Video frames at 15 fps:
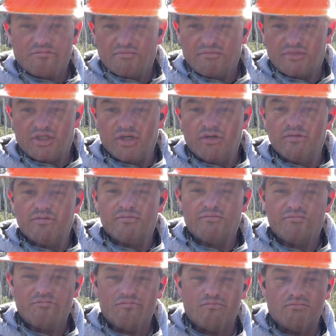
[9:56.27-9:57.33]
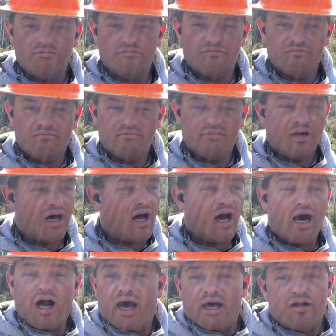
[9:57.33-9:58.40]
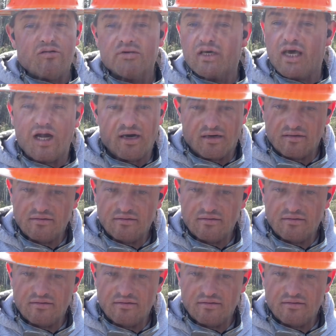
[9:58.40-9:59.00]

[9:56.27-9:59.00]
Two, I don't care.